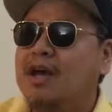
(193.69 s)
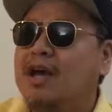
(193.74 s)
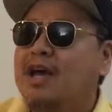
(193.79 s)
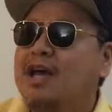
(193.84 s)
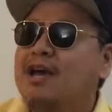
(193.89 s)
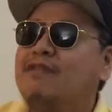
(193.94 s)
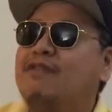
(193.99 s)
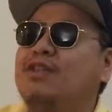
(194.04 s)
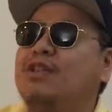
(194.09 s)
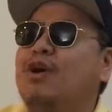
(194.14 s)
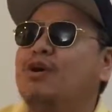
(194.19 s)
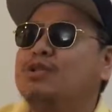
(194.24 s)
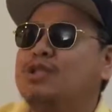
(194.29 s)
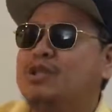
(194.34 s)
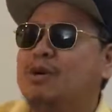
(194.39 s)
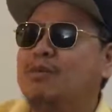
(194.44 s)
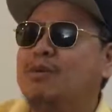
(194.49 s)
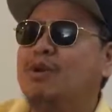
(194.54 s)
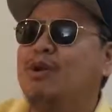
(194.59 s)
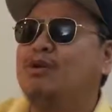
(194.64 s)
even though
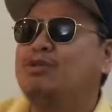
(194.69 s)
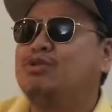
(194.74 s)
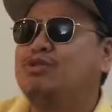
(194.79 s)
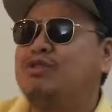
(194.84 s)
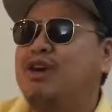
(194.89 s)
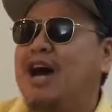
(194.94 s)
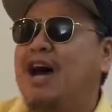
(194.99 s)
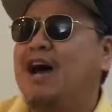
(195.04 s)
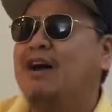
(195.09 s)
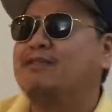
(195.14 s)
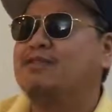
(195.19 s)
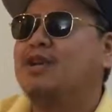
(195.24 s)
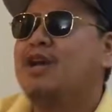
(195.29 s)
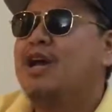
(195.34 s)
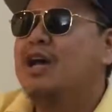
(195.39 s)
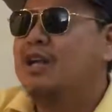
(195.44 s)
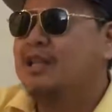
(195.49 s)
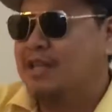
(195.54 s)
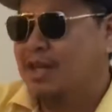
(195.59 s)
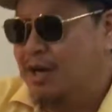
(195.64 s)
some of those drives
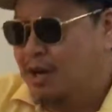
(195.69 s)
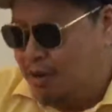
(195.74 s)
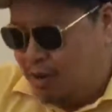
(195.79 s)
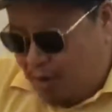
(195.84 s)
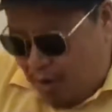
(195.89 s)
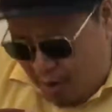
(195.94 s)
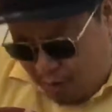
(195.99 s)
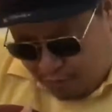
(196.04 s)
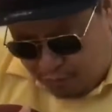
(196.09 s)
didn't